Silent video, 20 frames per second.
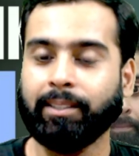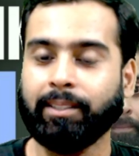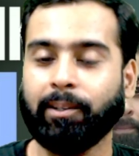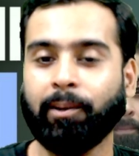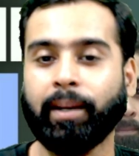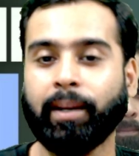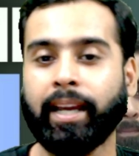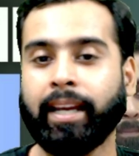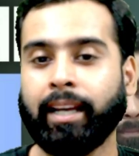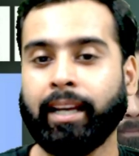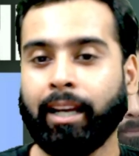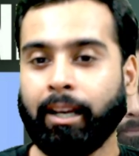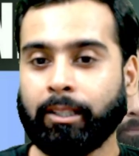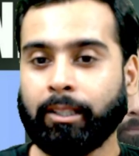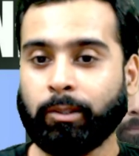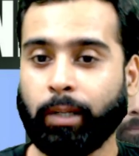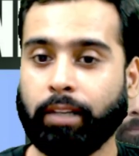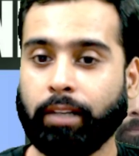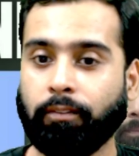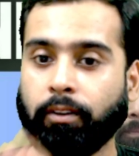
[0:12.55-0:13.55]
Okay,
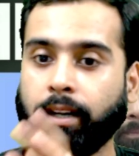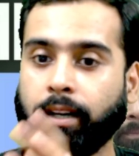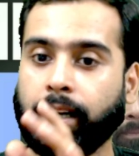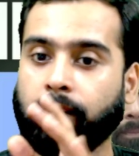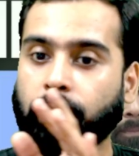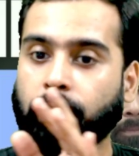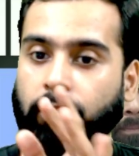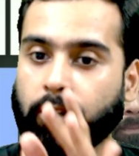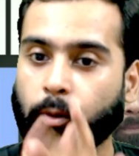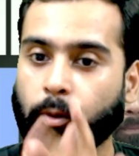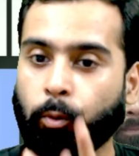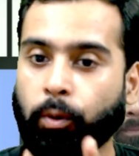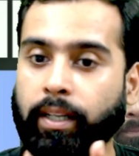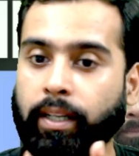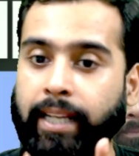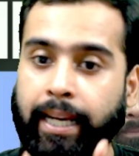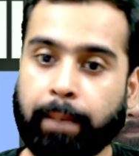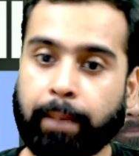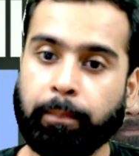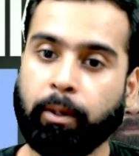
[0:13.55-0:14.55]
so it would
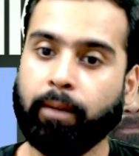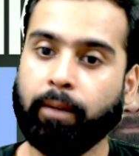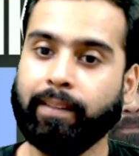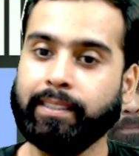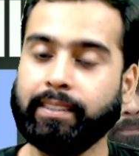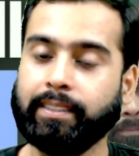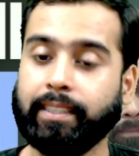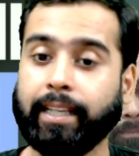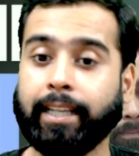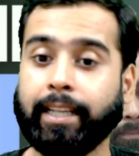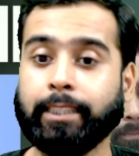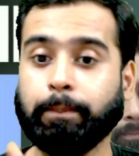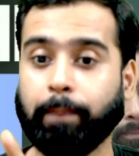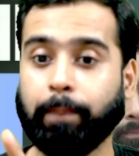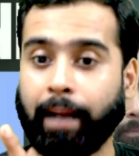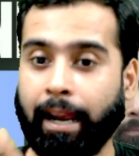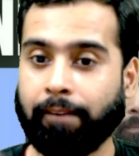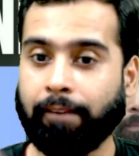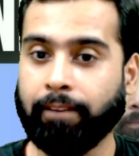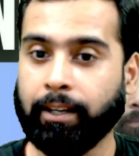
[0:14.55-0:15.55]
include deemed universities,
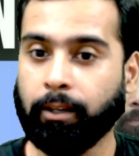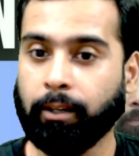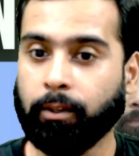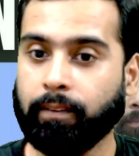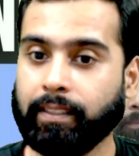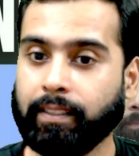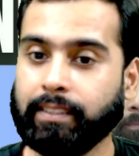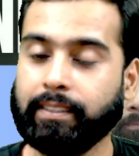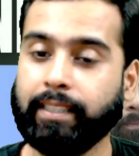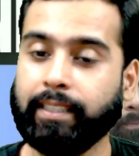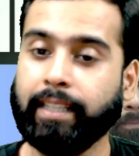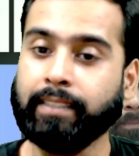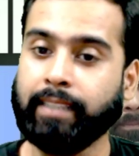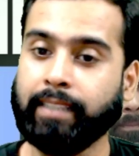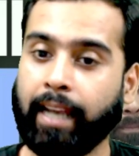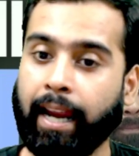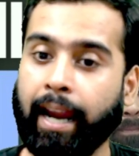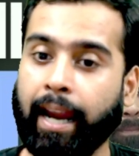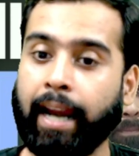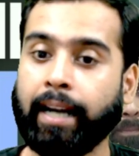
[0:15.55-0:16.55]
private universities
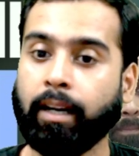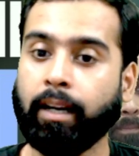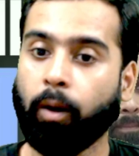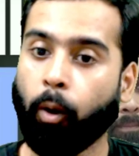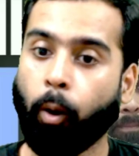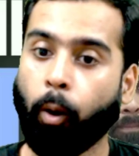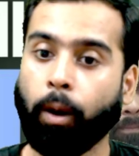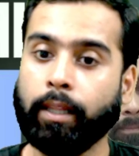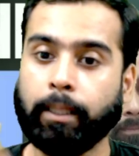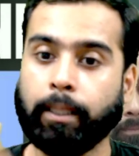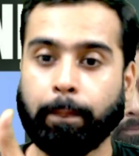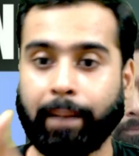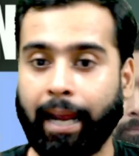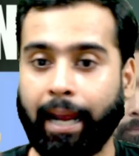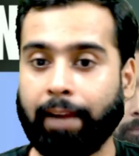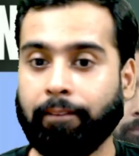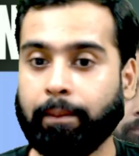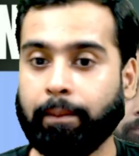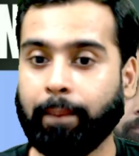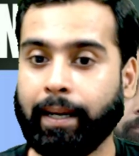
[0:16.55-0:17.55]
and all the
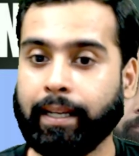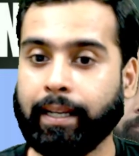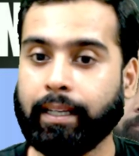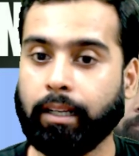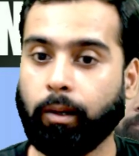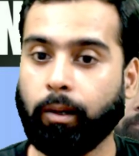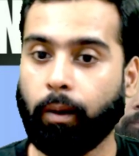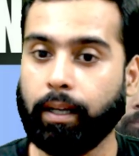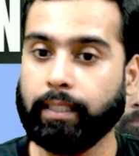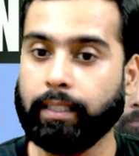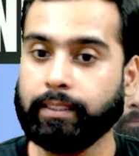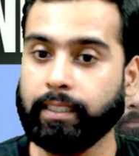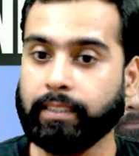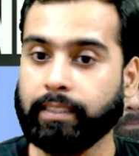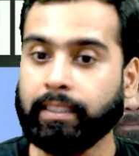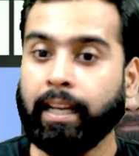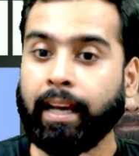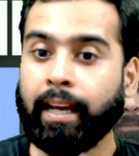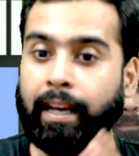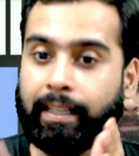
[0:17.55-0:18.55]
private medical
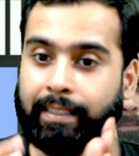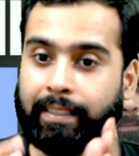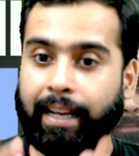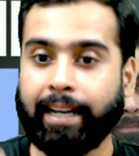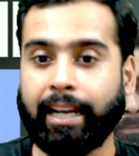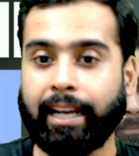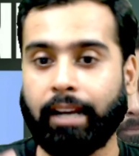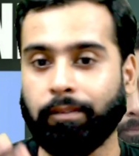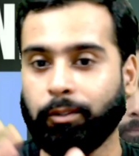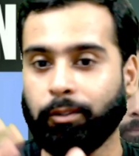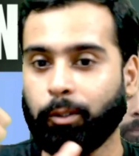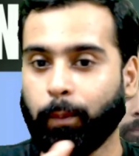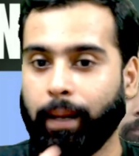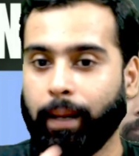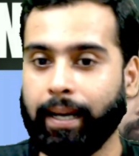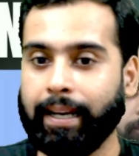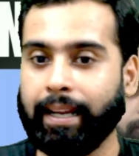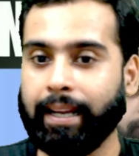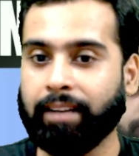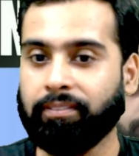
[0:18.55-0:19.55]
colleges that have
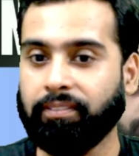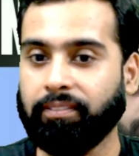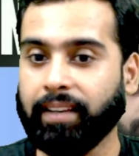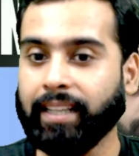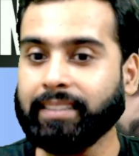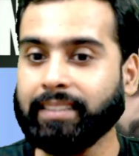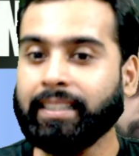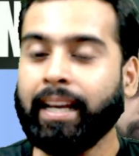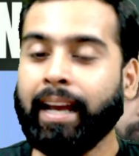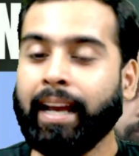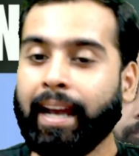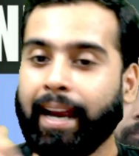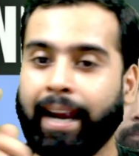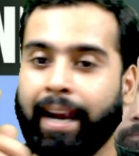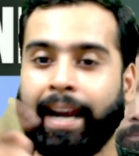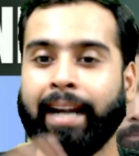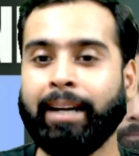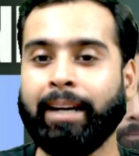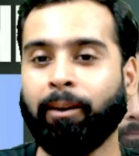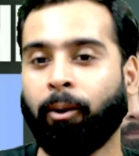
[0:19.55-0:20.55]
12 lakh fees,
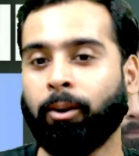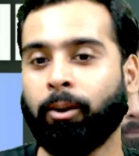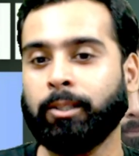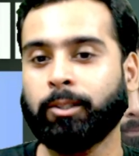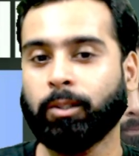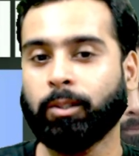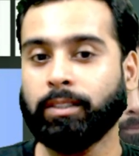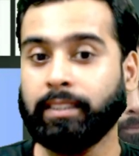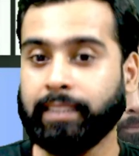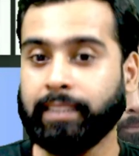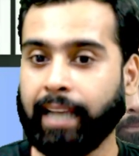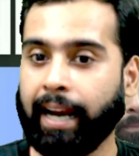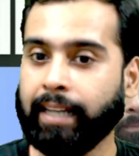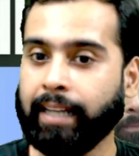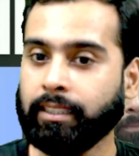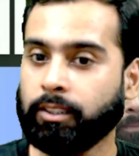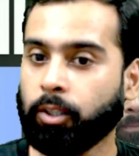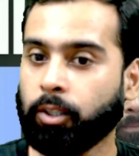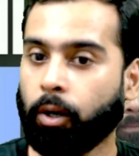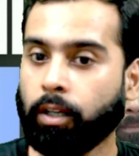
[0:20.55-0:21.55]
and also
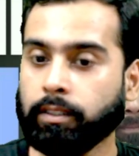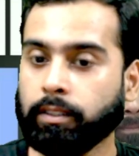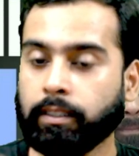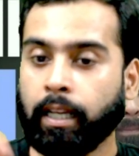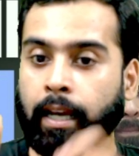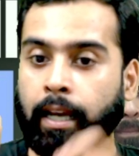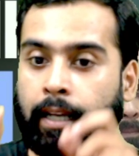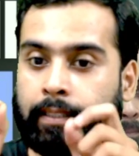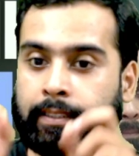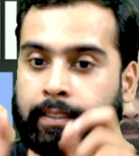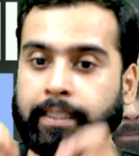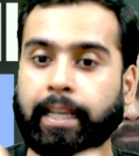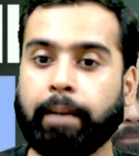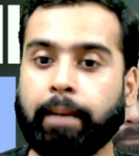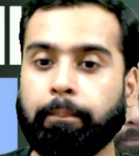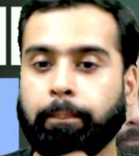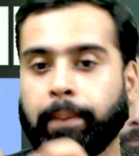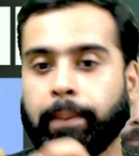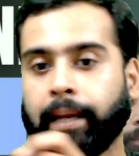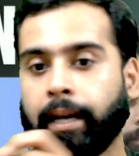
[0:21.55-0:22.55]
St. John's
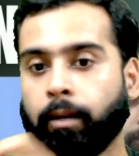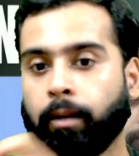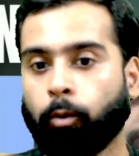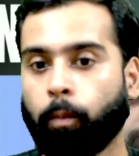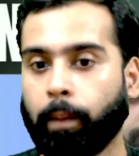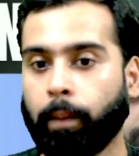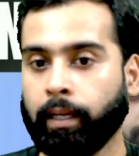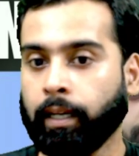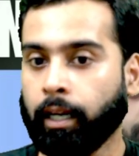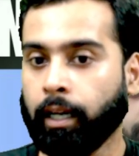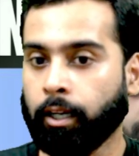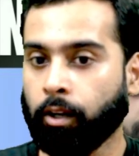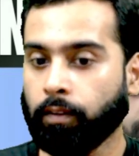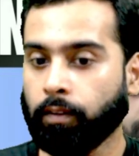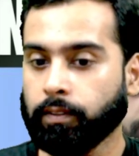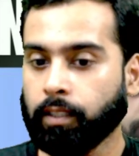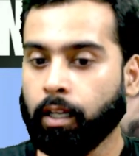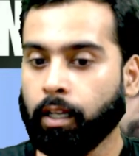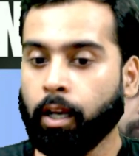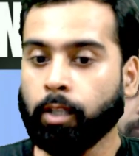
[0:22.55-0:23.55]
GMP and open
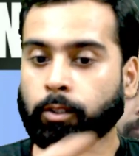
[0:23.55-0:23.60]
cutoffs.